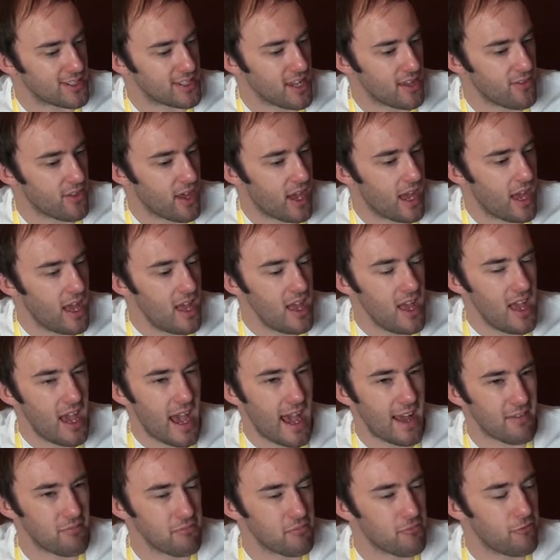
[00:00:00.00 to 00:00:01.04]
like that,
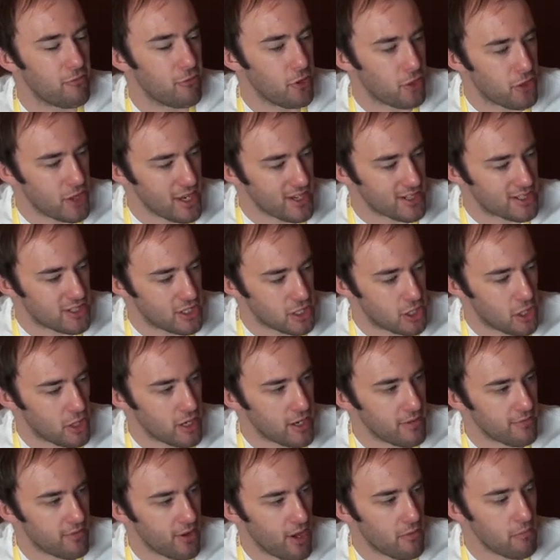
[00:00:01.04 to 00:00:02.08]
and for things to kind
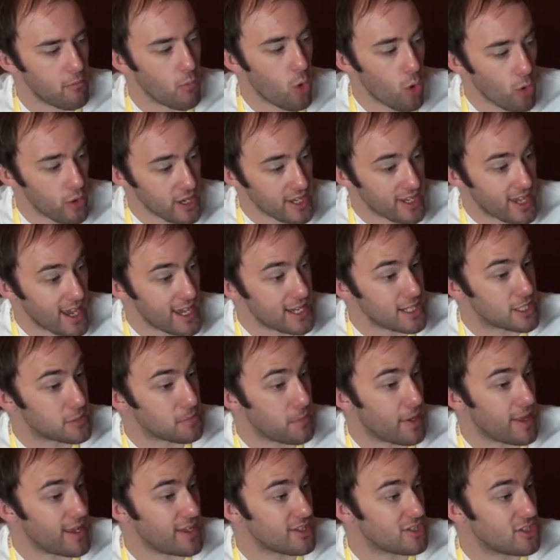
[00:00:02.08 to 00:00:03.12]
of more engaged
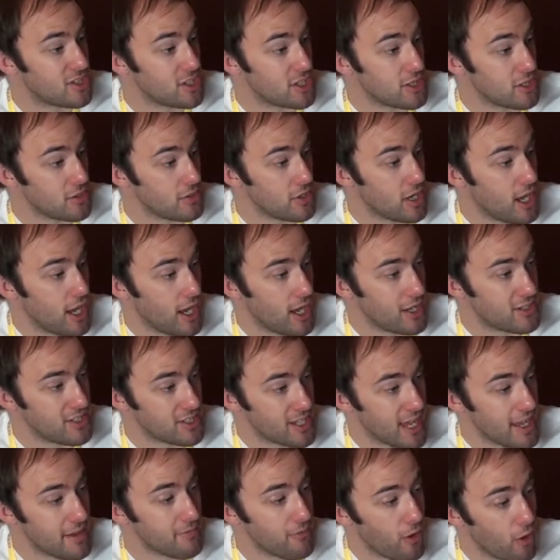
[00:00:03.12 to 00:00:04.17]
players to
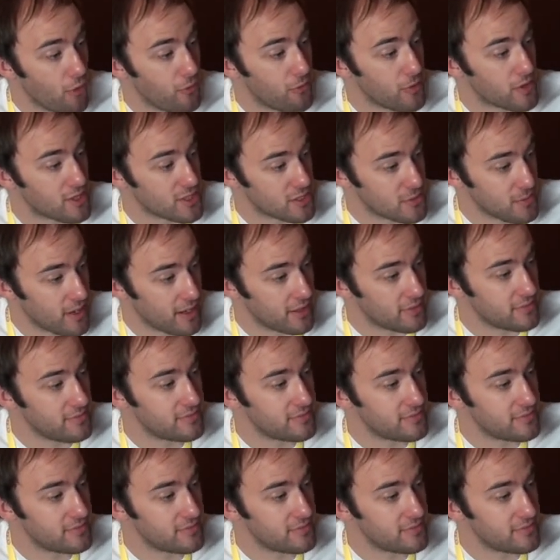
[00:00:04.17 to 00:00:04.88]
get involved with as well.